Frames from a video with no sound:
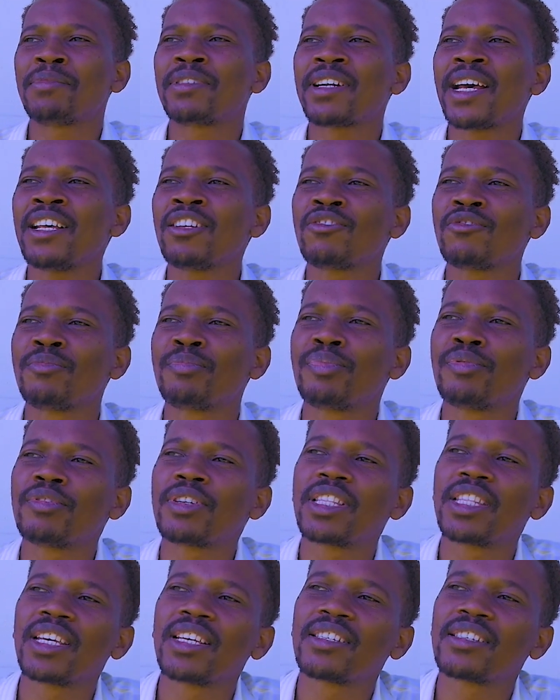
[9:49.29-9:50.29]
trying to put
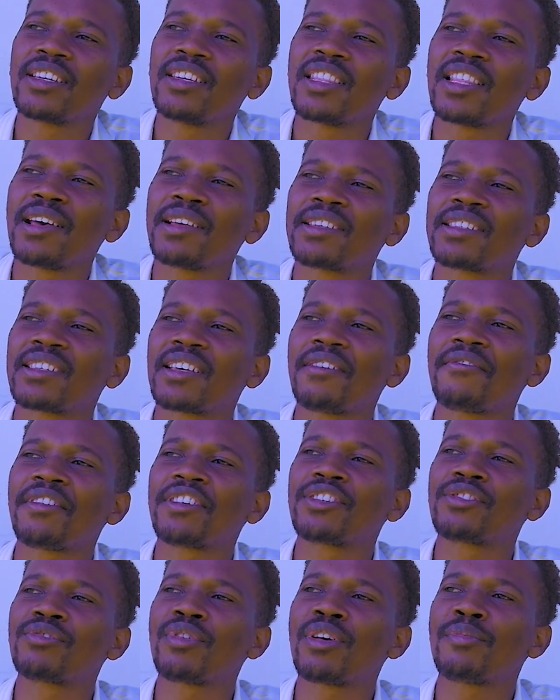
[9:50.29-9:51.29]
this in the
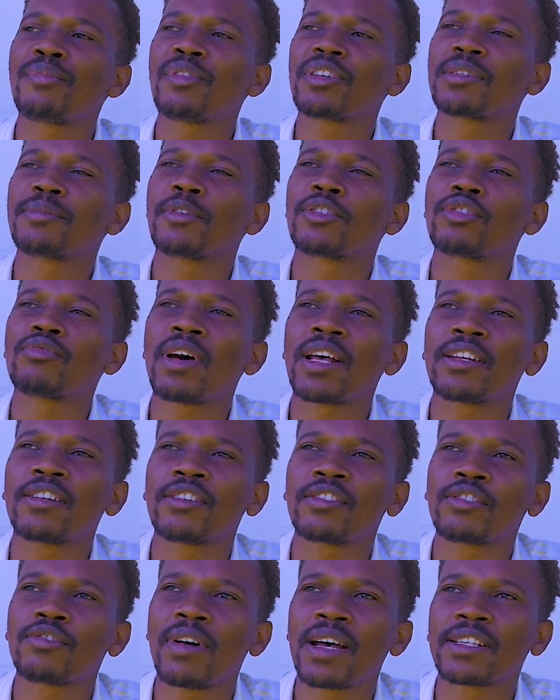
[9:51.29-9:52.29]
safest way possible
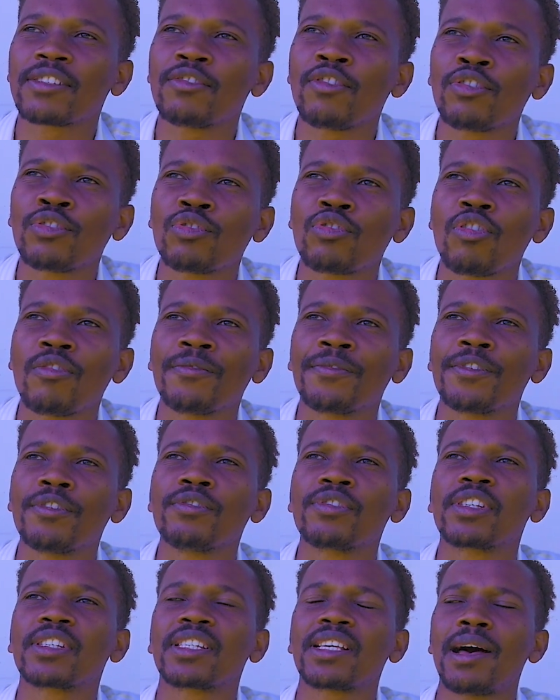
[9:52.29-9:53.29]
so as not to
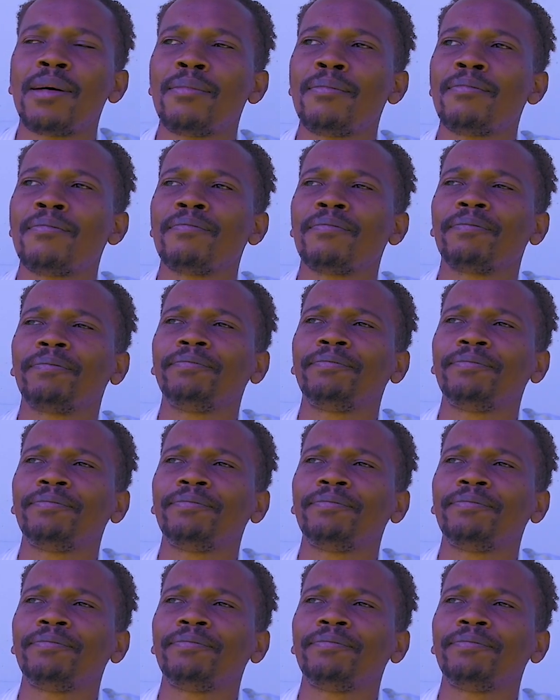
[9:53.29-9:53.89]
confuse some